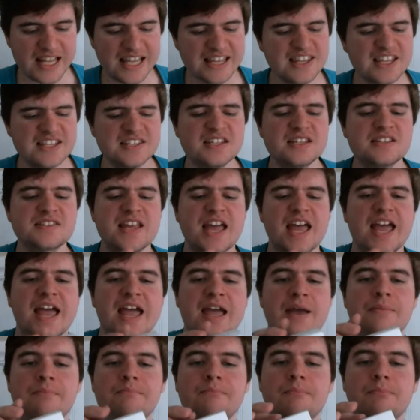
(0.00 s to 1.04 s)
This is
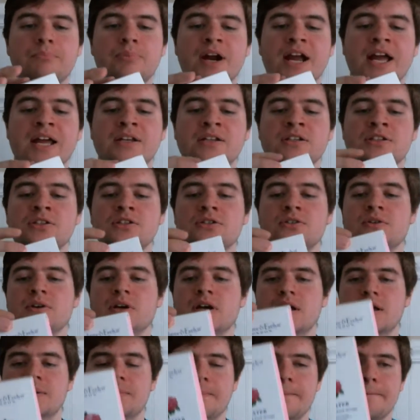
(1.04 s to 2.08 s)
a brand new
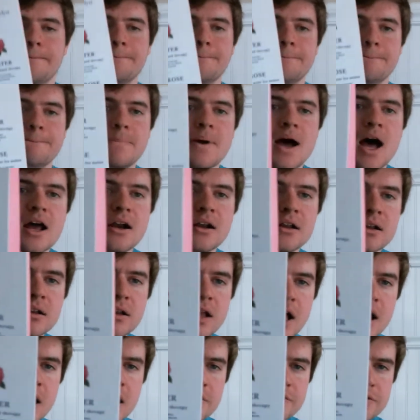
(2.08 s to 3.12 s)
bottle
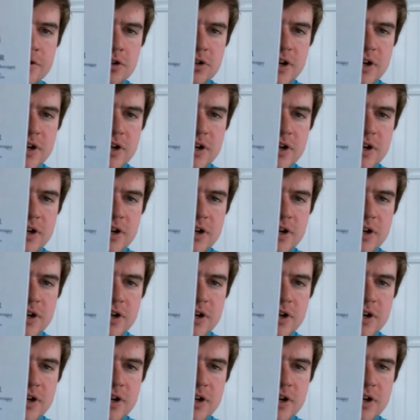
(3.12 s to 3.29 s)
of